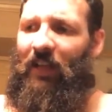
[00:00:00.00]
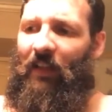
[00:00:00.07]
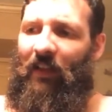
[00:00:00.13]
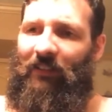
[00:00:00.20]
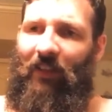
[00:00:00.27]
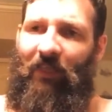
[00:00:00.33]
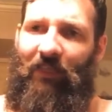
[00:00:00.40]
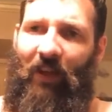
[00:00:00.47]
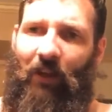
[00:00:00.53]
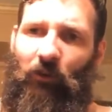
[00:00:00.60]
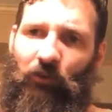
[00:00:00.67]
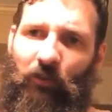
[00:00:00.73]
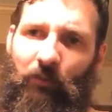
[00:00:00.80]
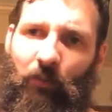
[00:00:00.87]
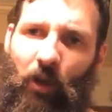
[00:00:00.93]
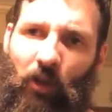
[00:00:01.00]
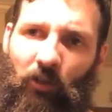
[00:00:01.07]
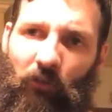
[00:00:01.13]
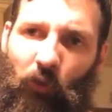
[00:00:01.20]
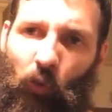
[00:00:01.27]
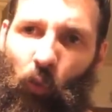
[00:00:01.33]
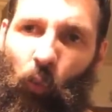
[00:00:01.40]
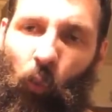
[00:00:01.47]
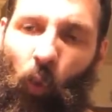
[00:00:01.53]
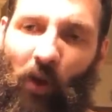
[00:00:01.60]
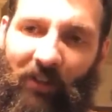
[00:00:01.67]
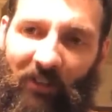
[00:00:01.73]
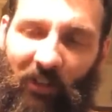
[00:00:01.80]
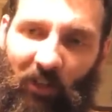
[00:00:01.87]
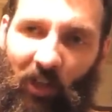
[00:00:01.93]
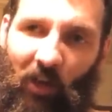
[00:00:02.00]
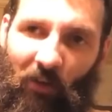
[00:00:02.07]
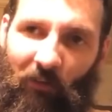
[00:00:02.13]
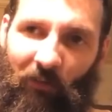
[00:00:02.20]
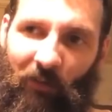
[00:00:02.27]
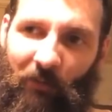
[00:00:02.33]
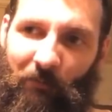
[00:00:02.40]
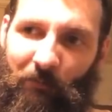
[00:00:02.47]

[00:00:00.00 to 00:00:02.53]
That's $1,000 for one glove.